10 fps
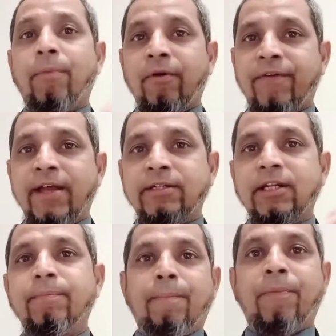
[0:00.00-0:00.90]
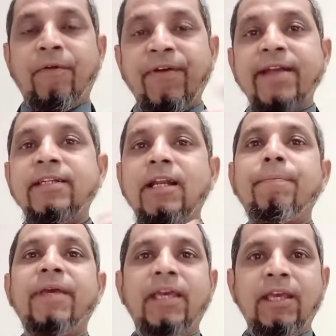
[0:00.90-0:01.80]
Professional
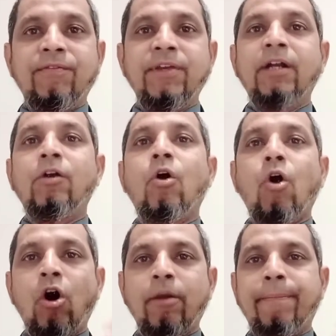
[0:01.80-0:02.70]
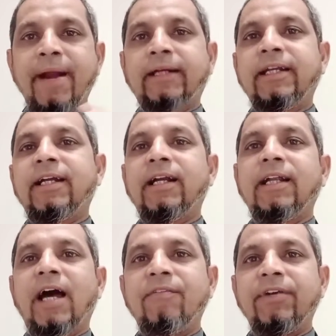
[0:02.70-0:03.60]
behavior or
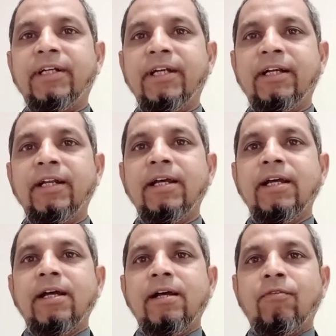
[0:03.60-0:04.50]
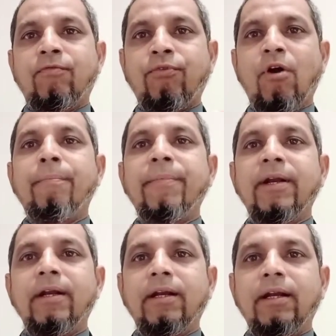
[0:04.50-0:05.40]
practical deviated
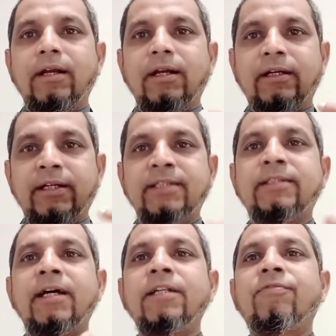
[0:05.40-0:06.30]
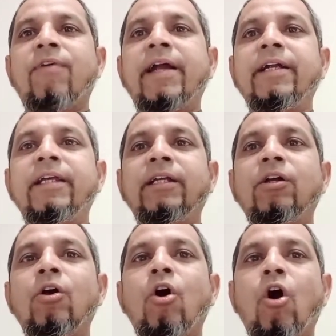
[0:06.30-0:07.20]
from research finding
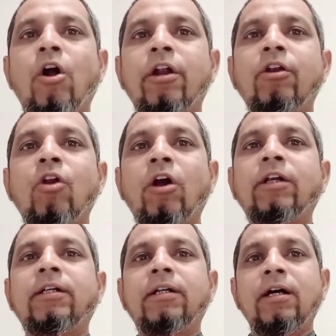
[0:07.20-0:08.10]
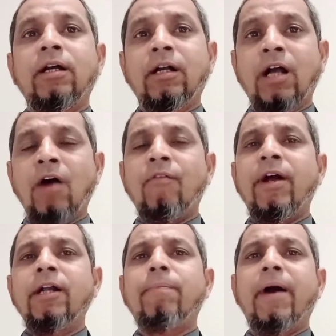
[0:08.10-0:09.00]
or not
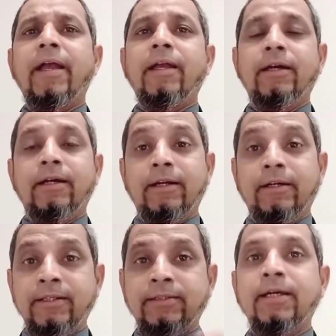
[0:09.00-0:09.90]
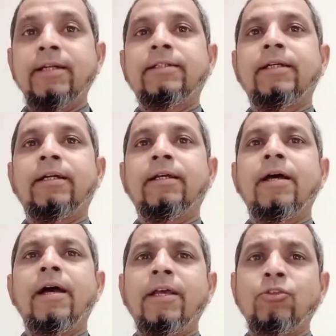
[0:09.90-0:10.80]
covered by researcher
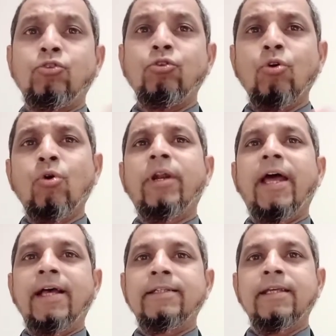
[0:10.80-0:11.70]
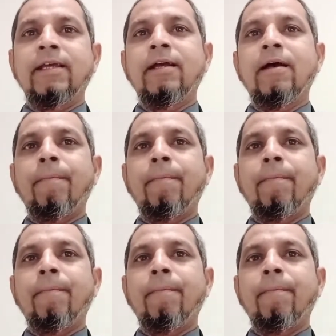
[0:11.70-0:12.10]
is known as a